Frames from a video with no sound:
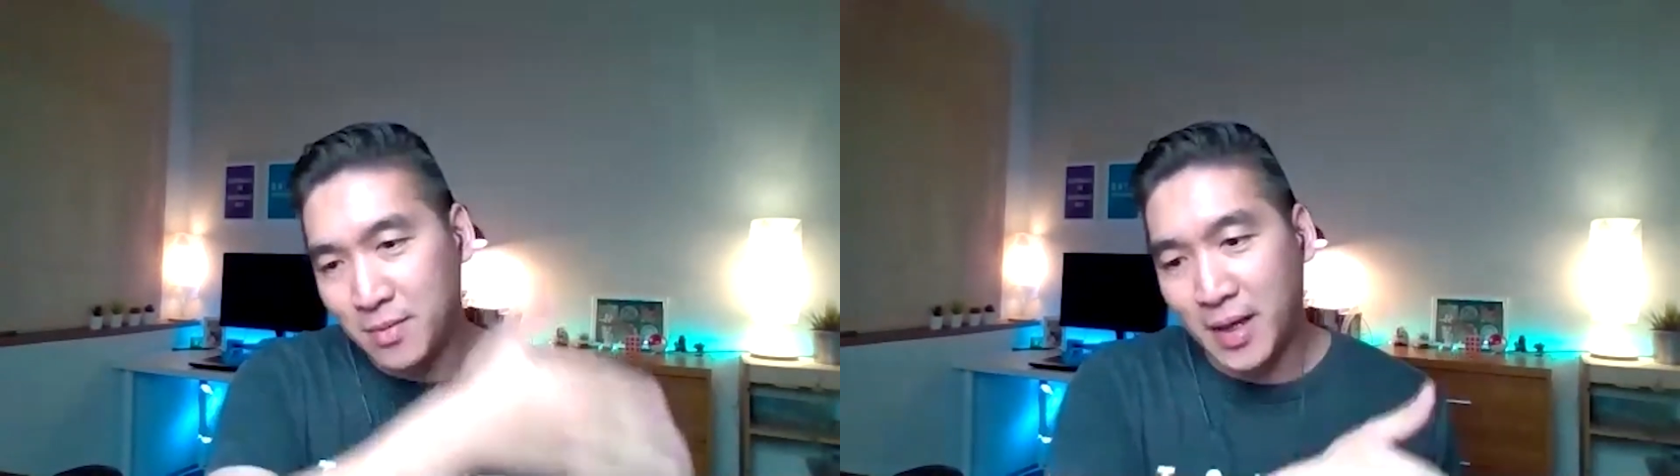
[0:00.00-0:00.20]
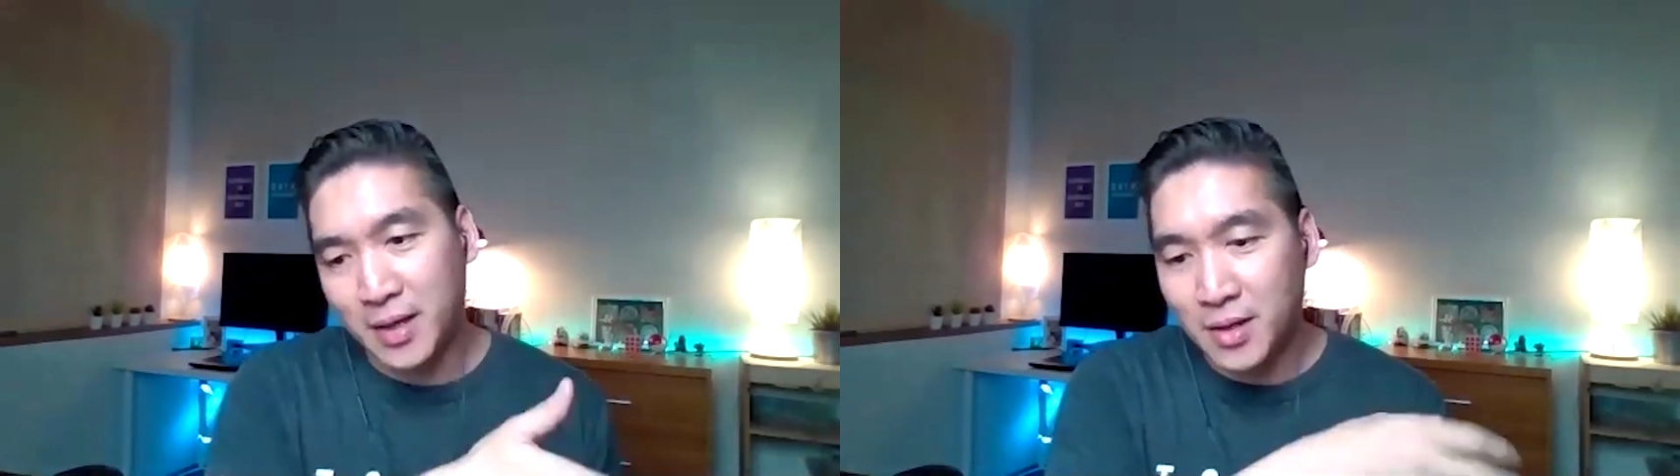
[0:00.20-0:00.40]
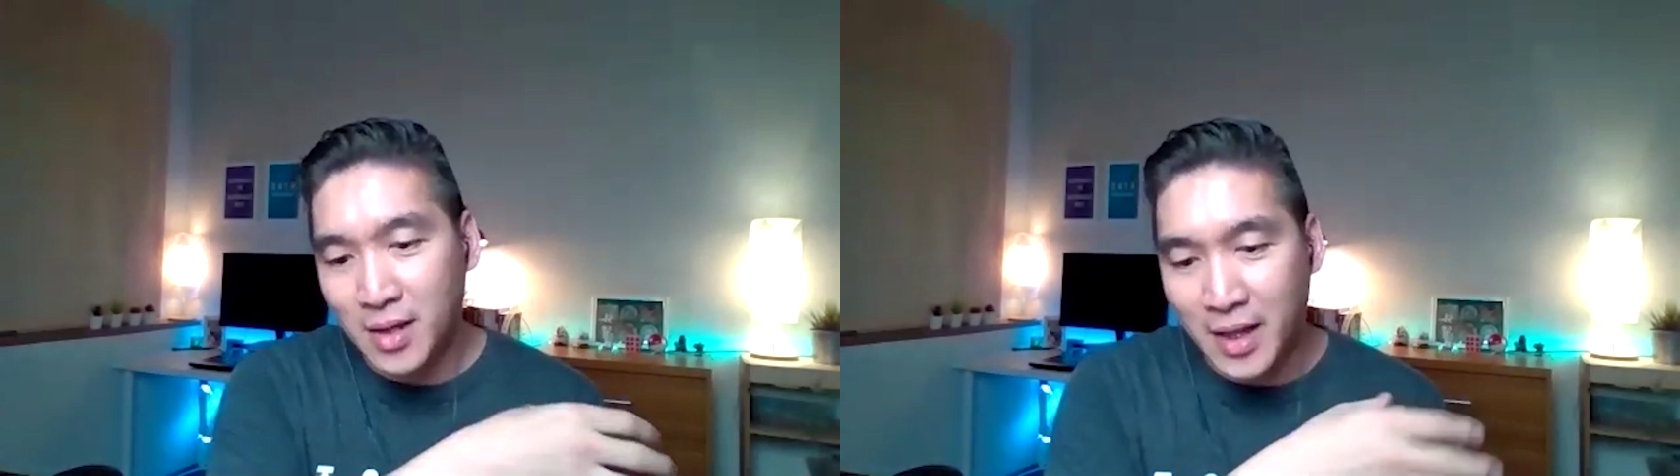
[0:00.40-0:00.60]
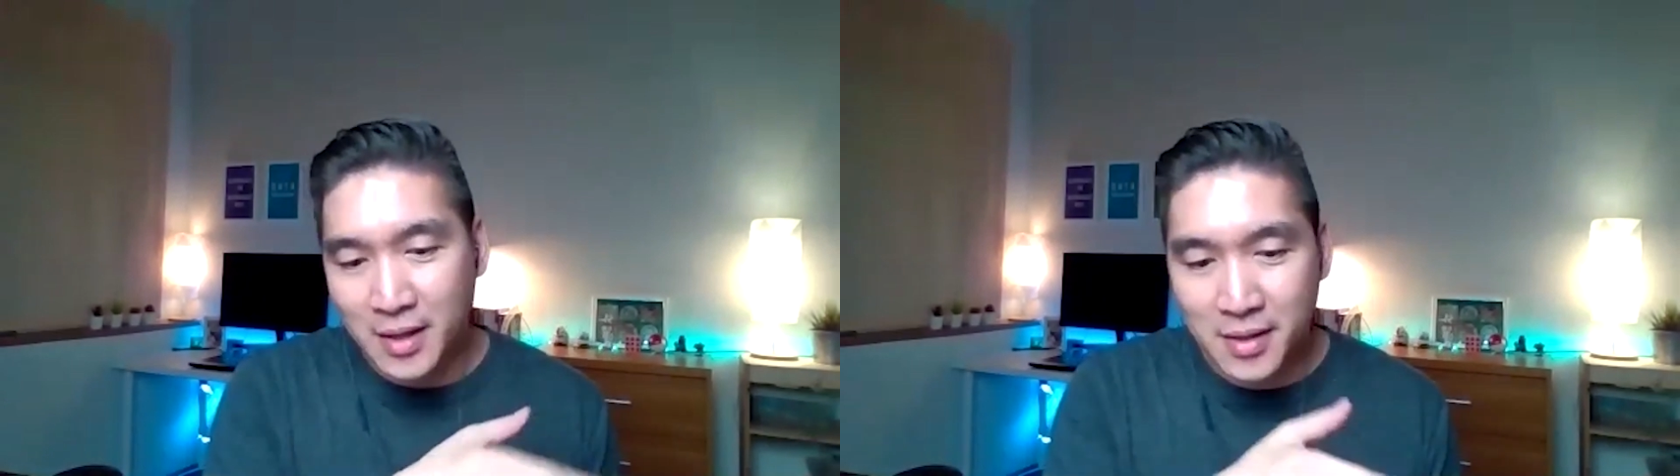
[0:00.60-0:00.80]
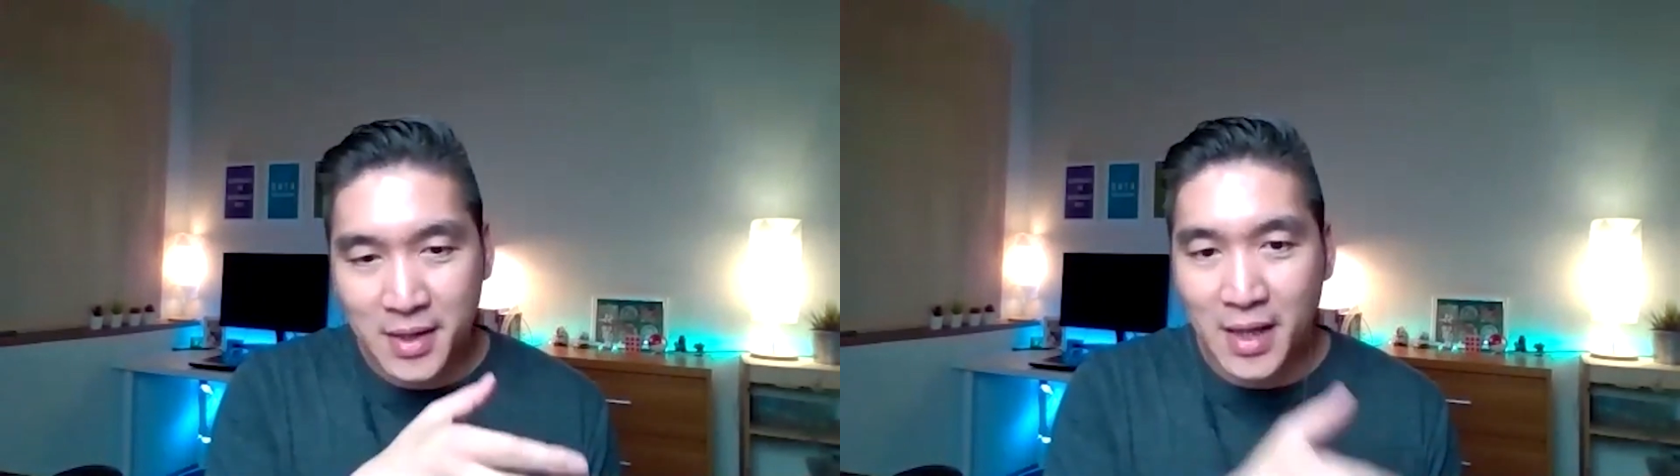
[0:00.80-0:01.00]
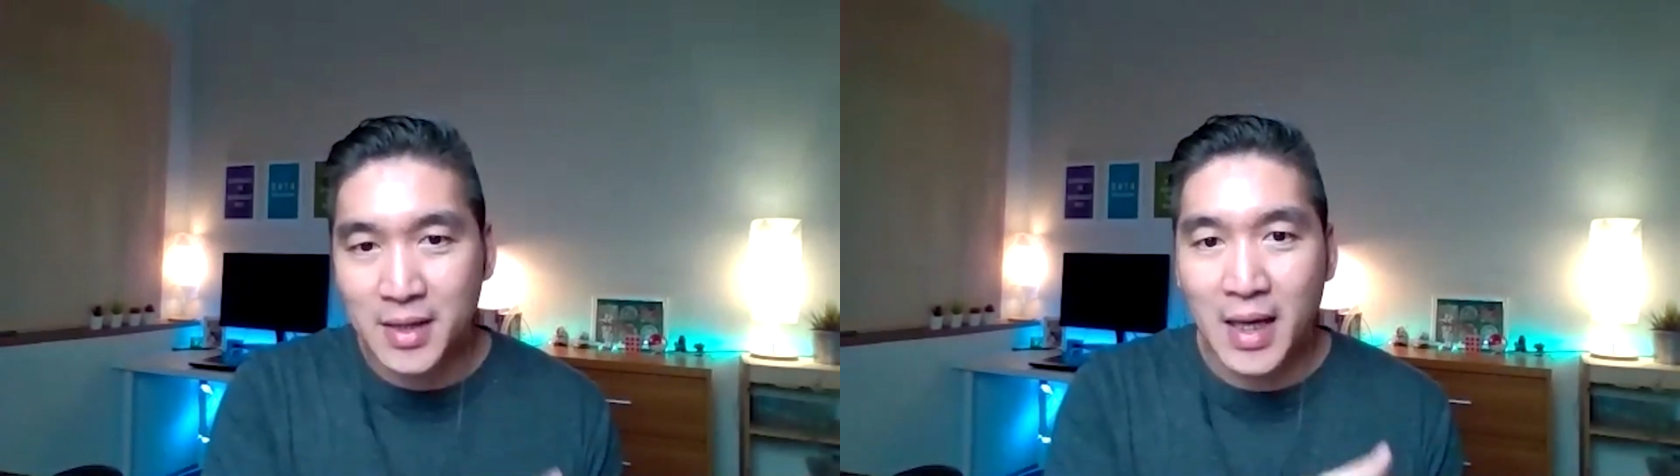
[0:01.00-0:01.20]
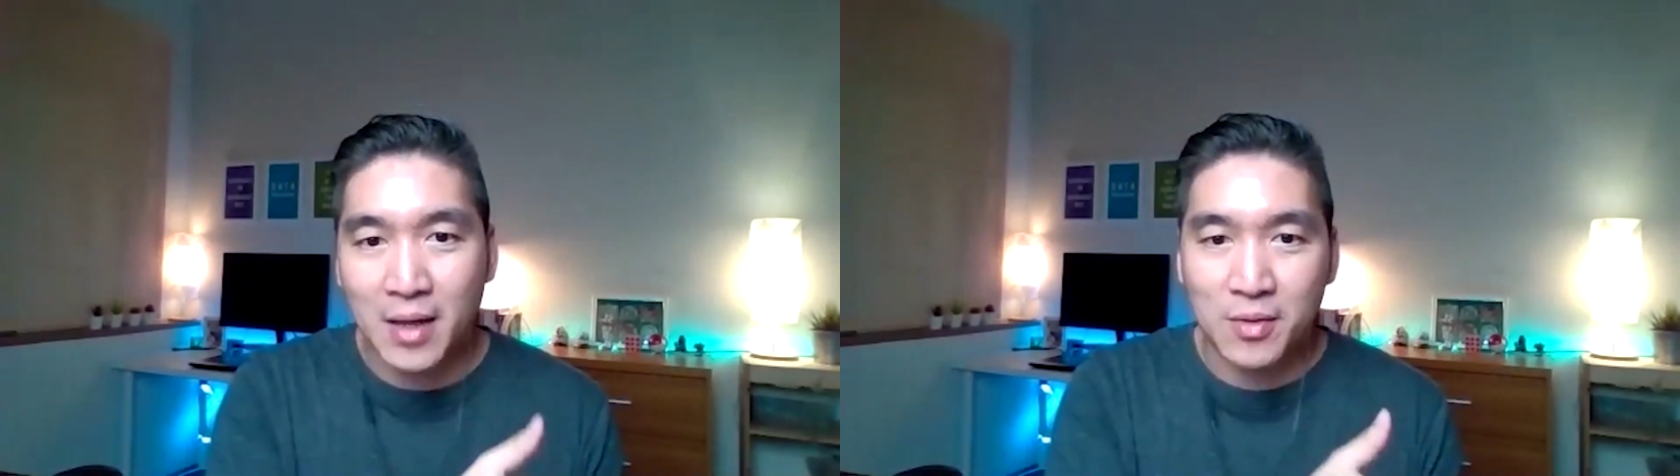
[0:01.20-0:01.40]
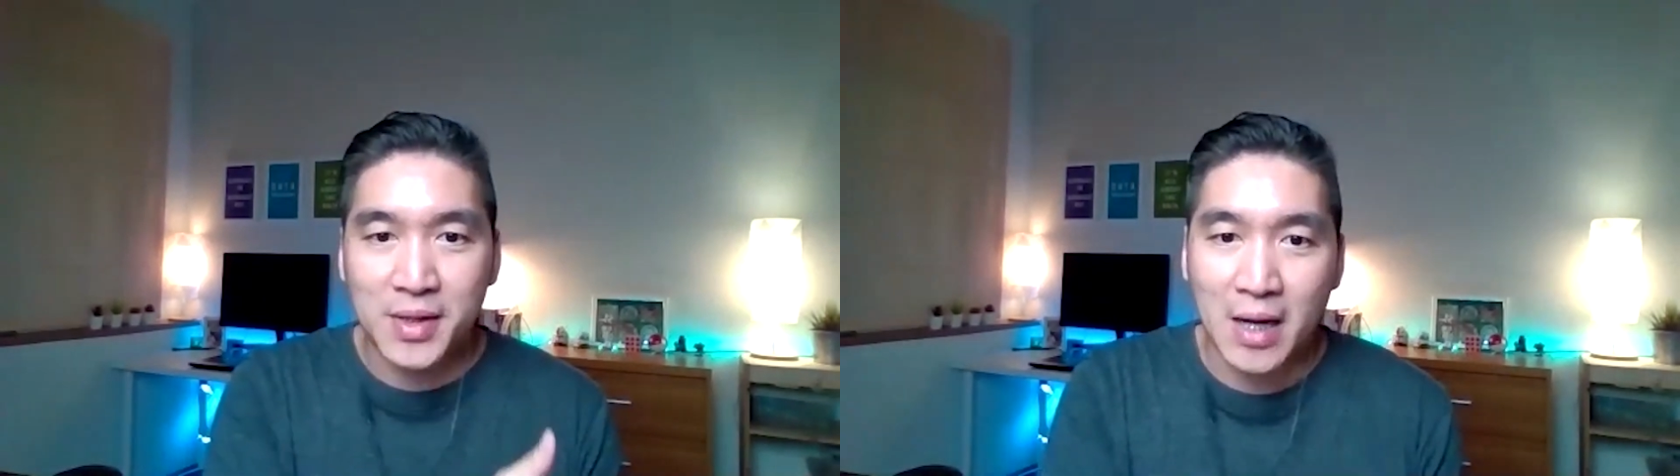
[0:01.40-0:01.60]
like, you know, like Sunday
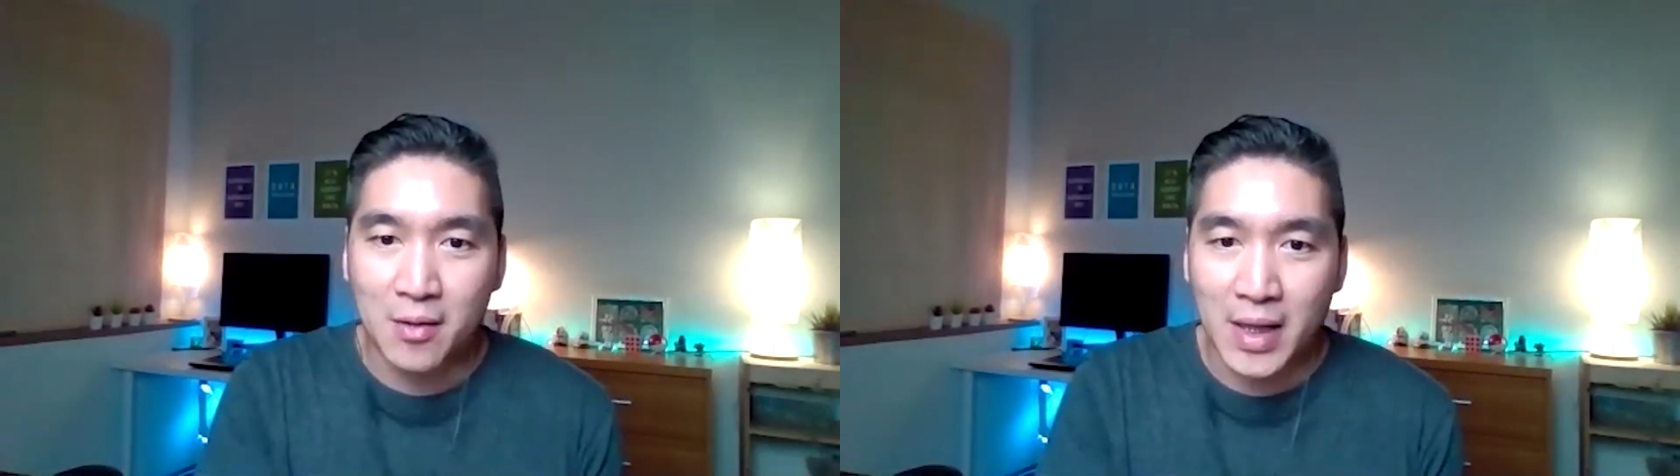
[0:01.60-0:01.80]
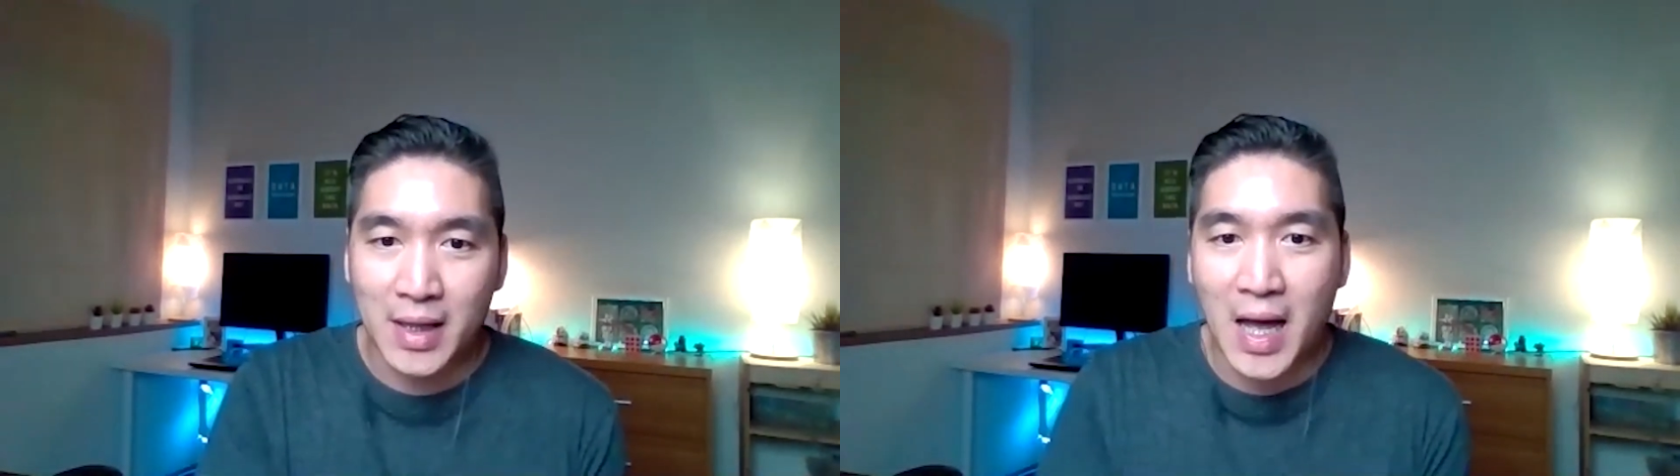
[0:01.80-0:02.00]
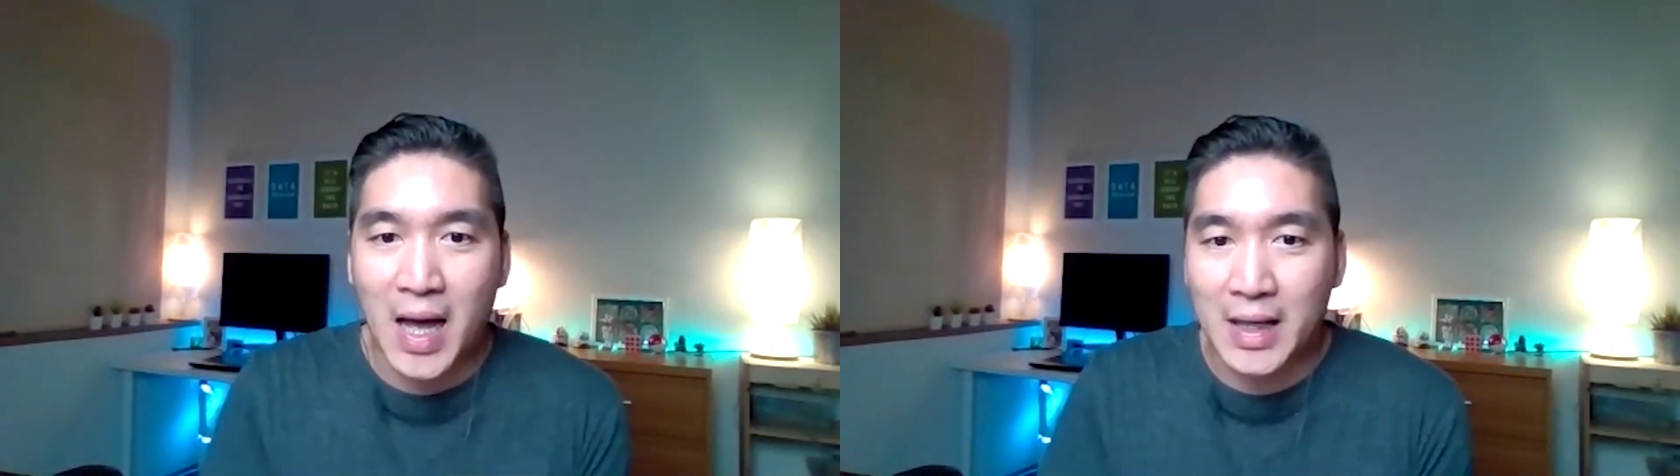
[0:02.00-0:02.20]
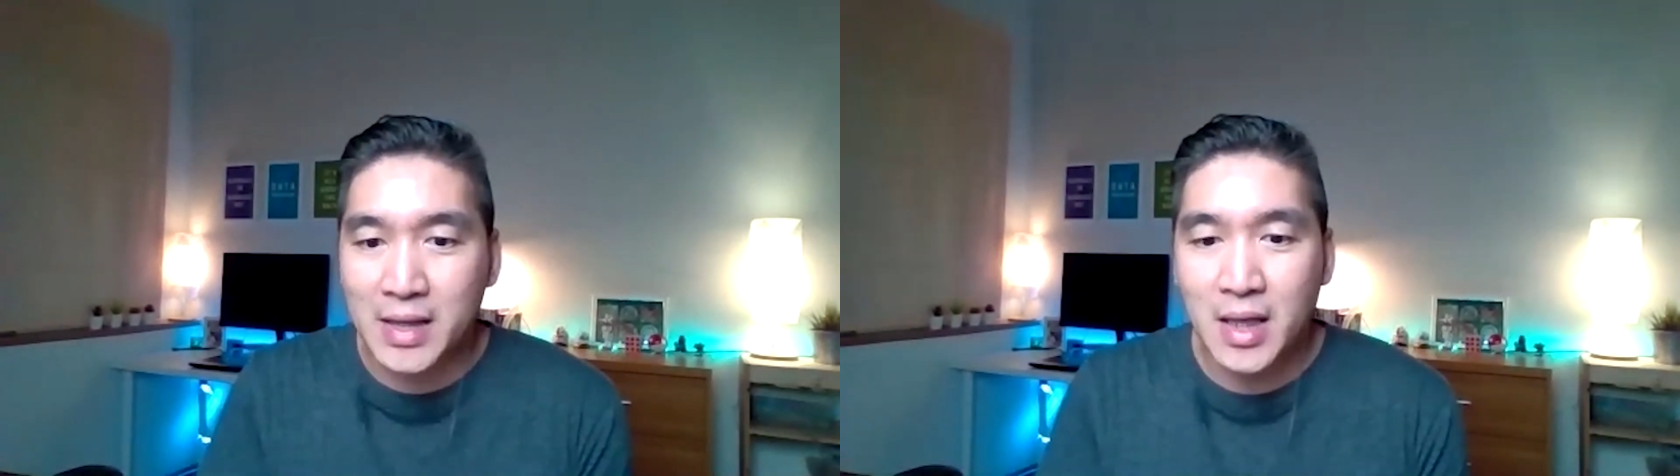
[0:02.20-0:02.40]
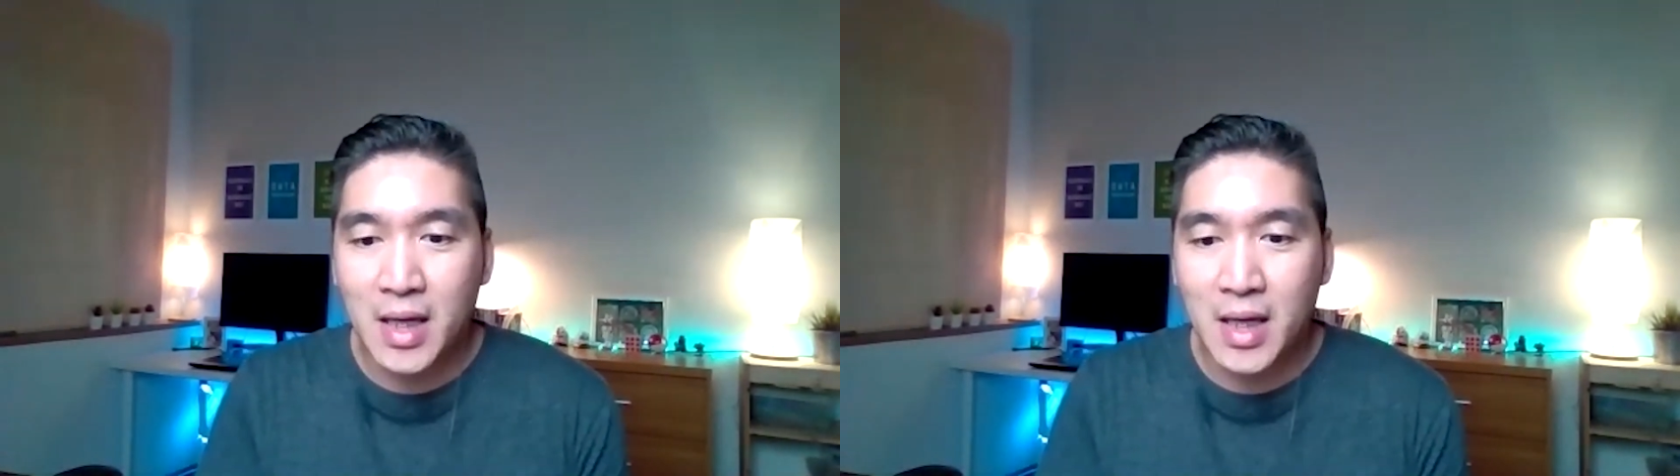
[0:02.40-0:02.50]
or Saturday night,